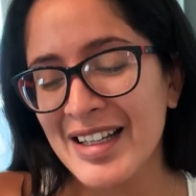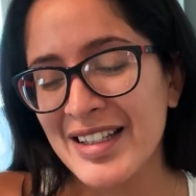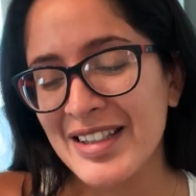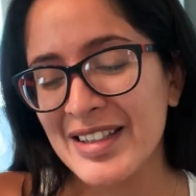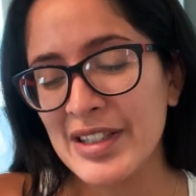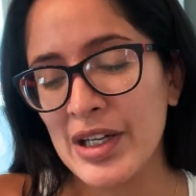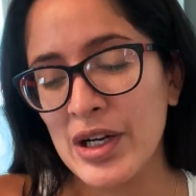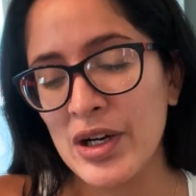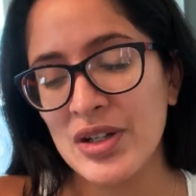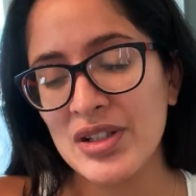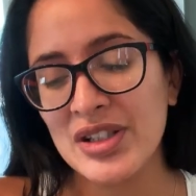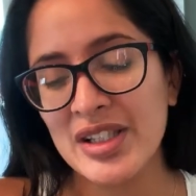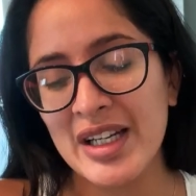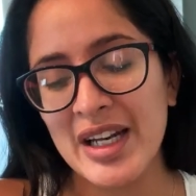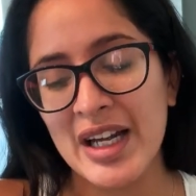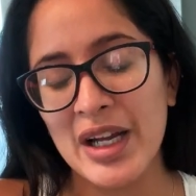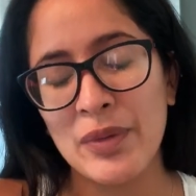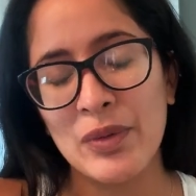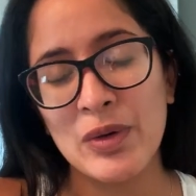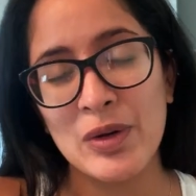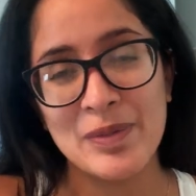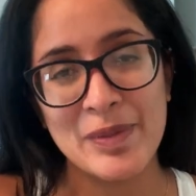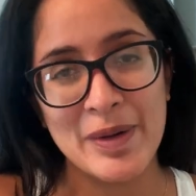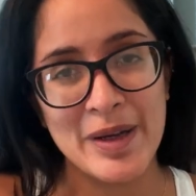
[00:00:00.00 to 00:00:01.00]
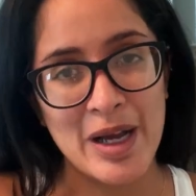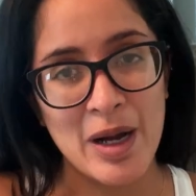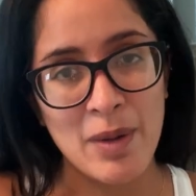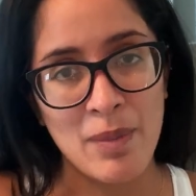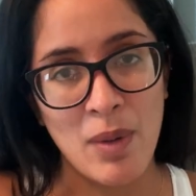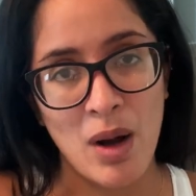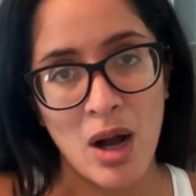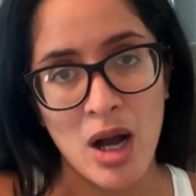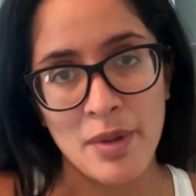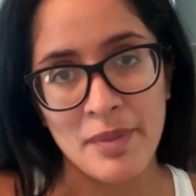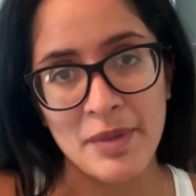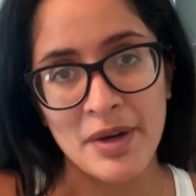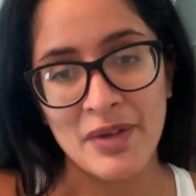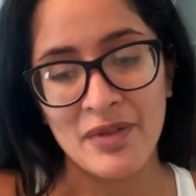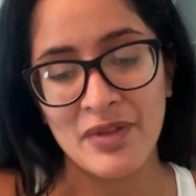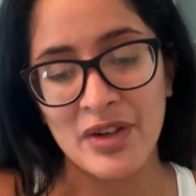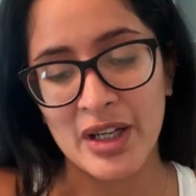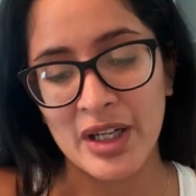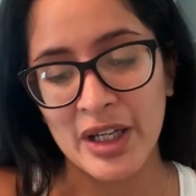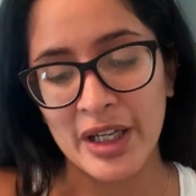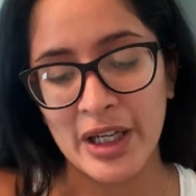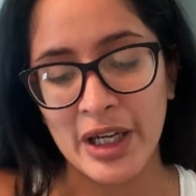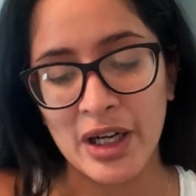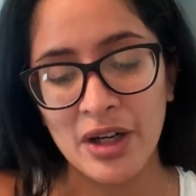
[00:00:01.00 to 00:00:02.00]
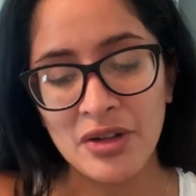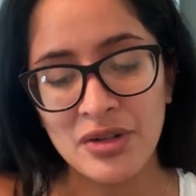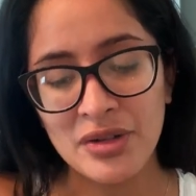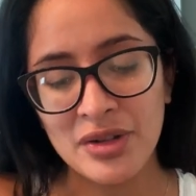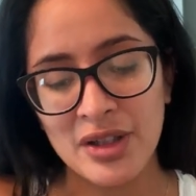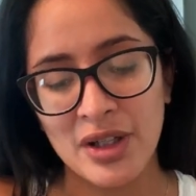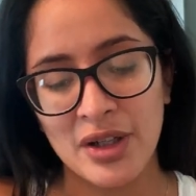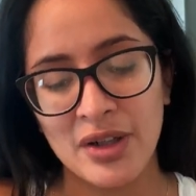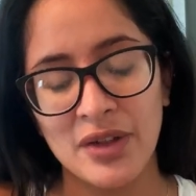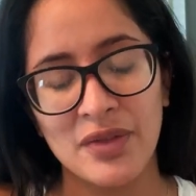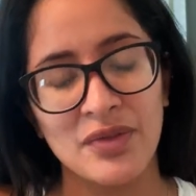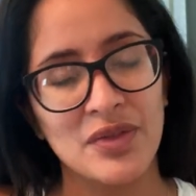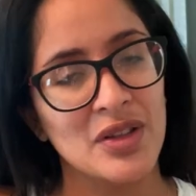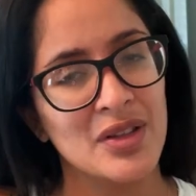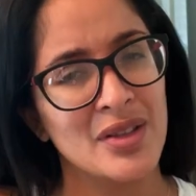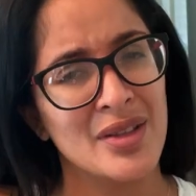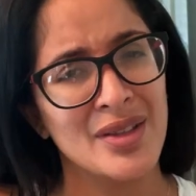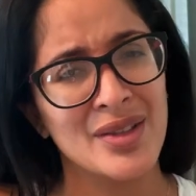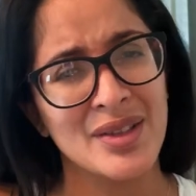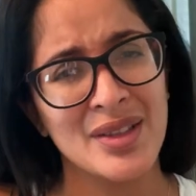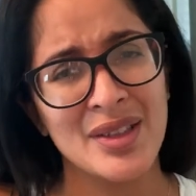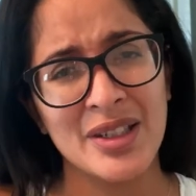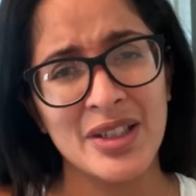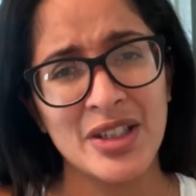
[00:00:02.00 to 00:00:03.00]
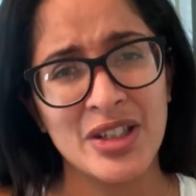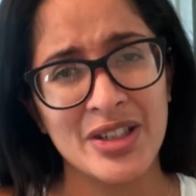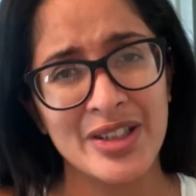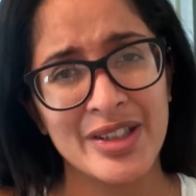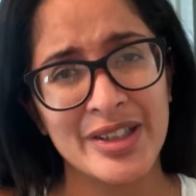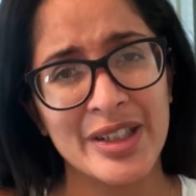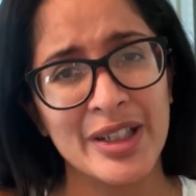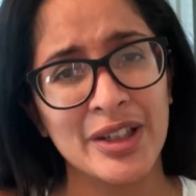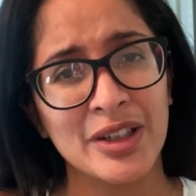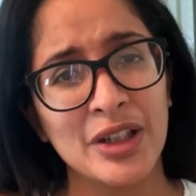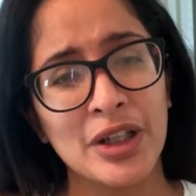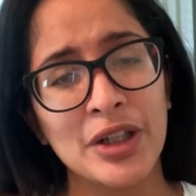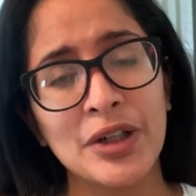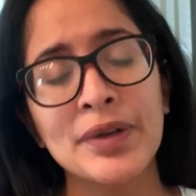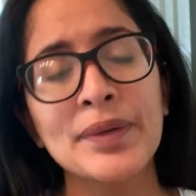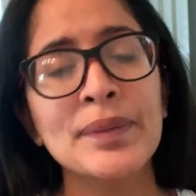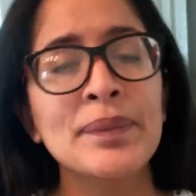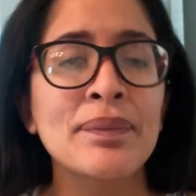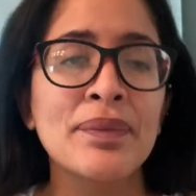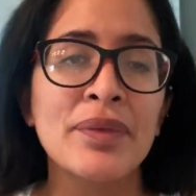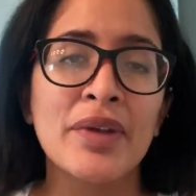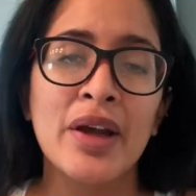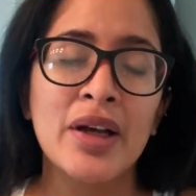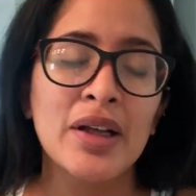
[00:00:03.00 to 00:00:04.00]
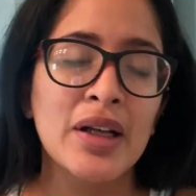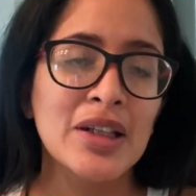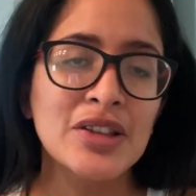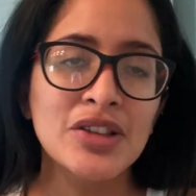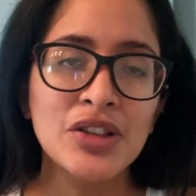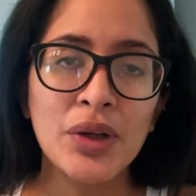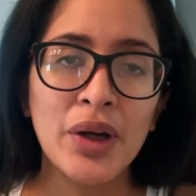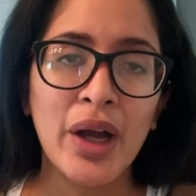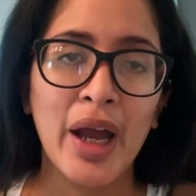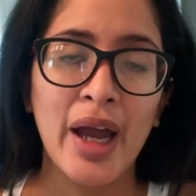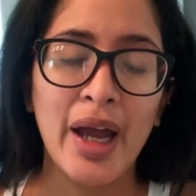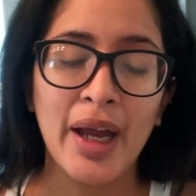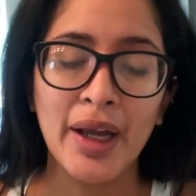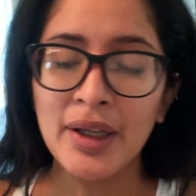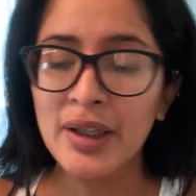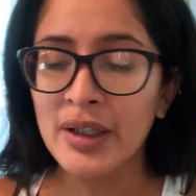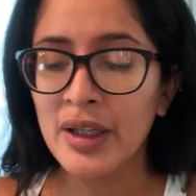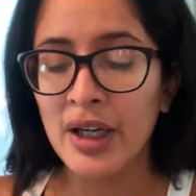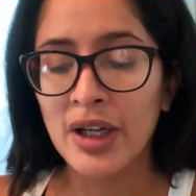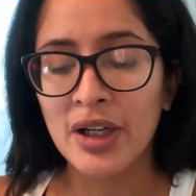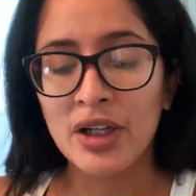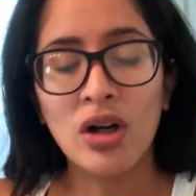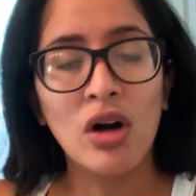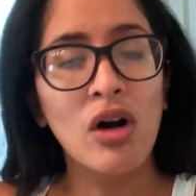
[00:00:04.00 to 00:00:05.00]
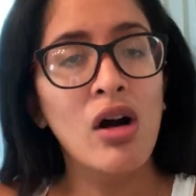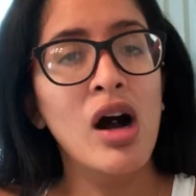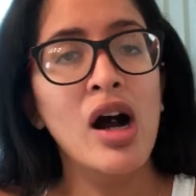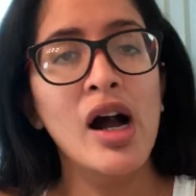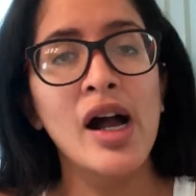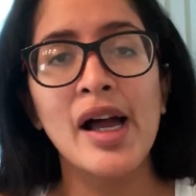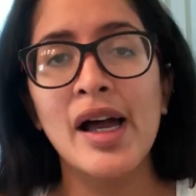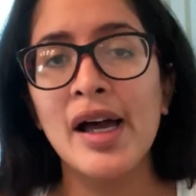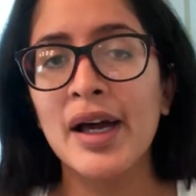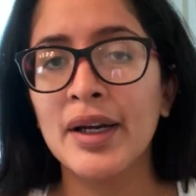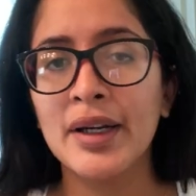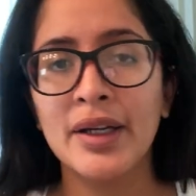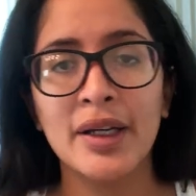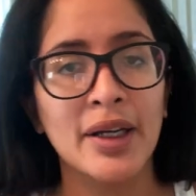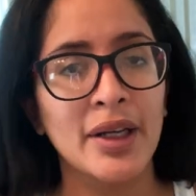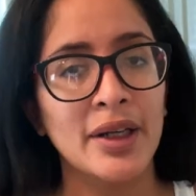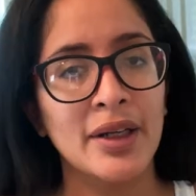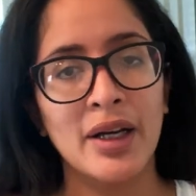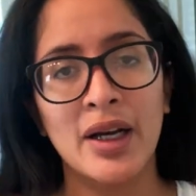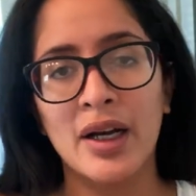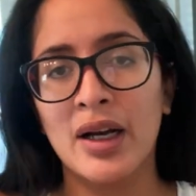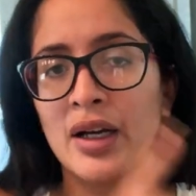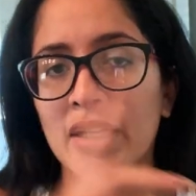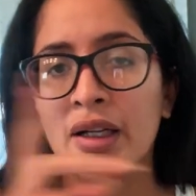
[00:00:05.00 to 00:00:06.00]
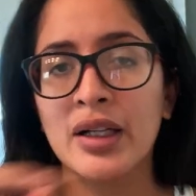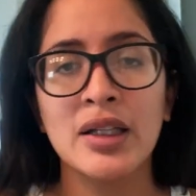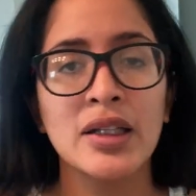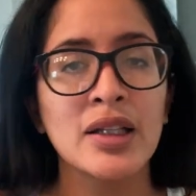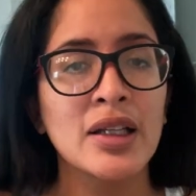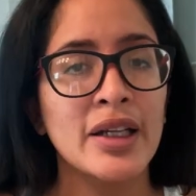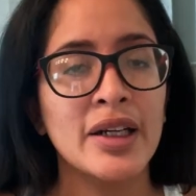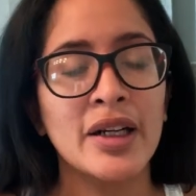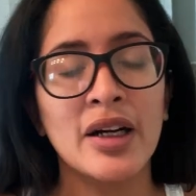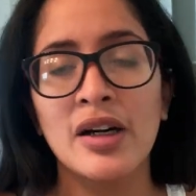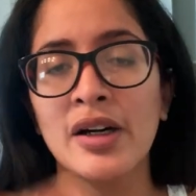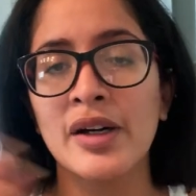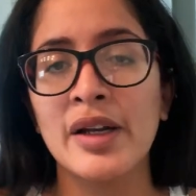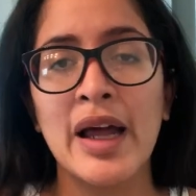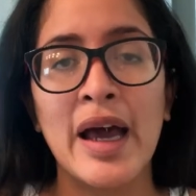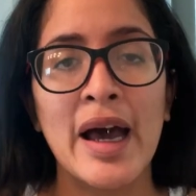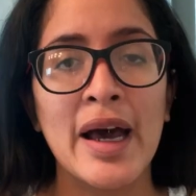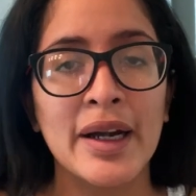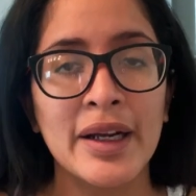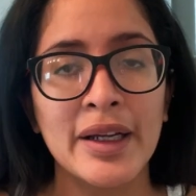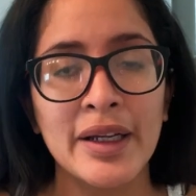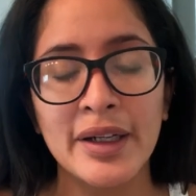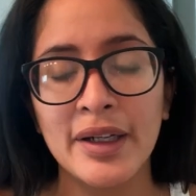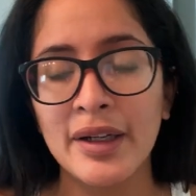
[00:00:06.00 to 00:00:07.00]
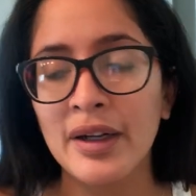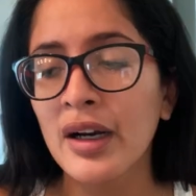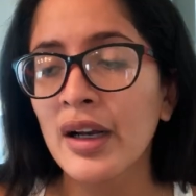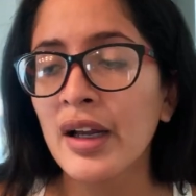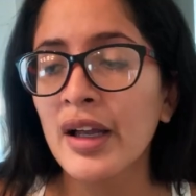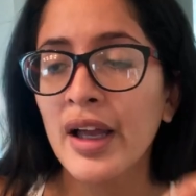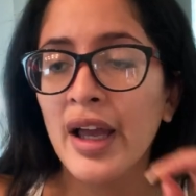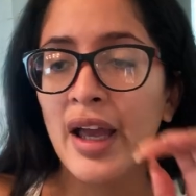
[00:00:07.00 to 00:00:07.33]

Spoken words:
So today will be a mommy video, so if this isn't interesting to you, that's okay. Go ahead and click on out of here.